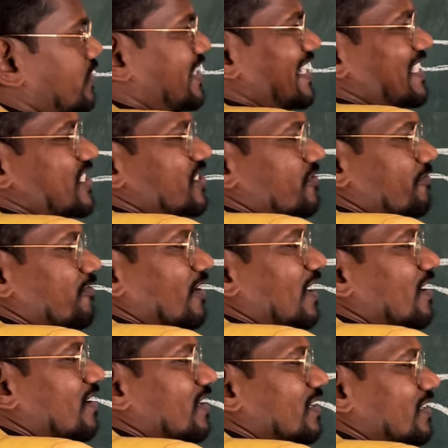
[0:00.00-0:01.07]
This
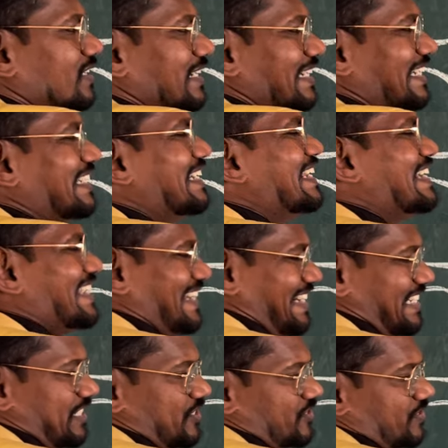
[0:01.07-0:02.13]
flower
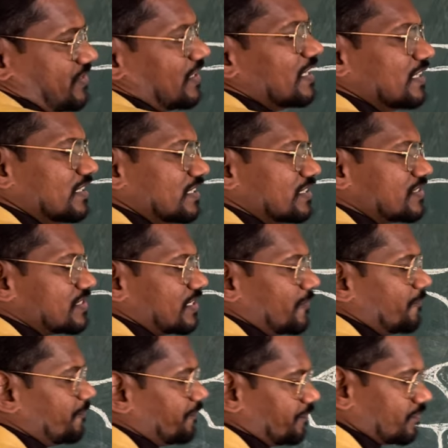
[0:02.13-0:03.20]
indicates
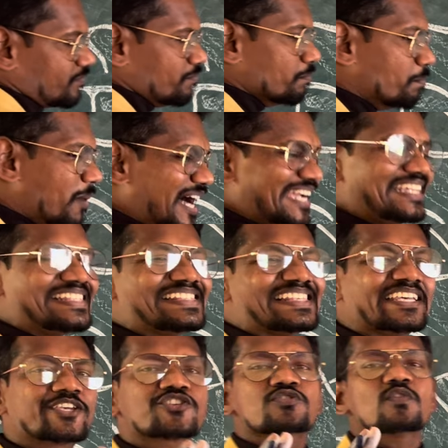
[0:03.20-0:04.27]
us
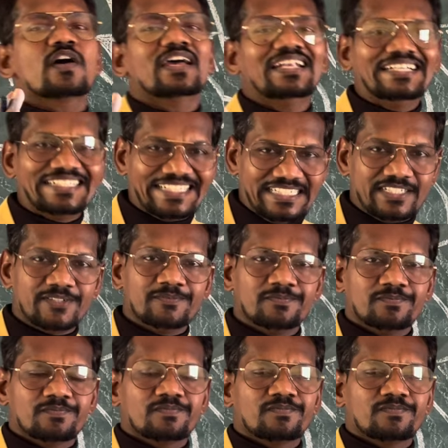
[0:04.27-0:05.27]
bisexuality.